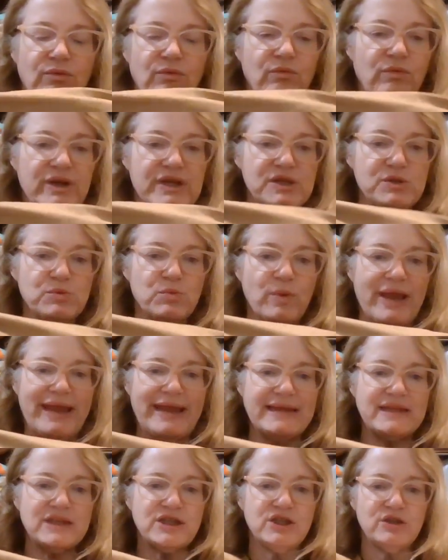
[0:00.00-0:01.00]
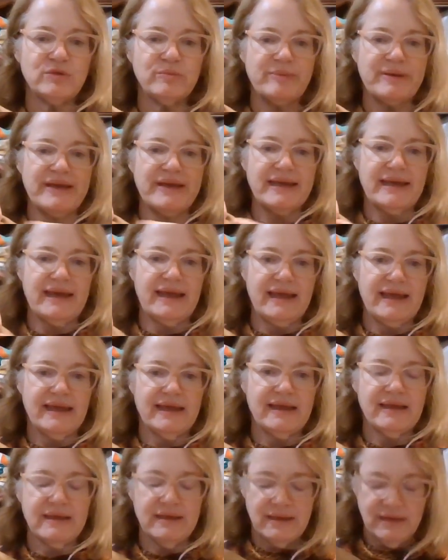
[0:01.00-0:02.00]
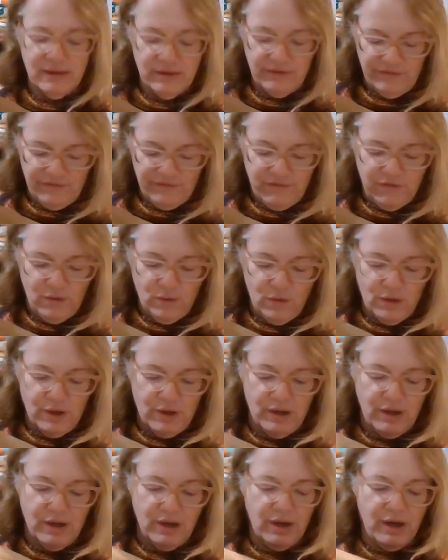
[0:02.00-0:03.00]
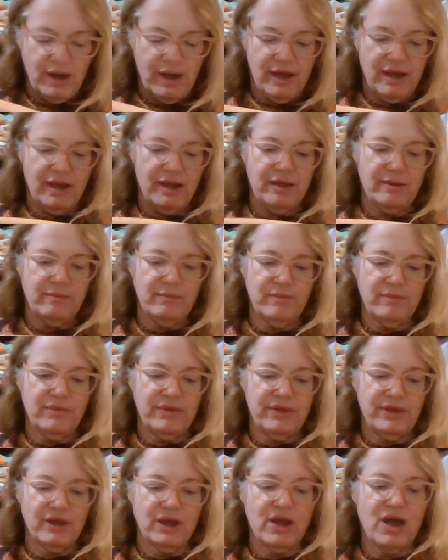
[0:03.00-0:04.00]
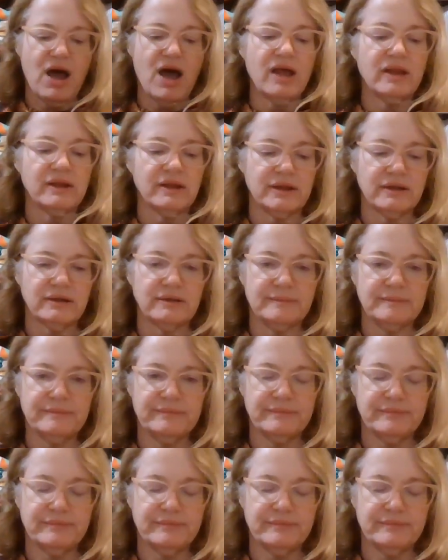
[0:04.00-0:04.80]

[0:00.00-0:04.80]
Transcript: was way too big for the collar.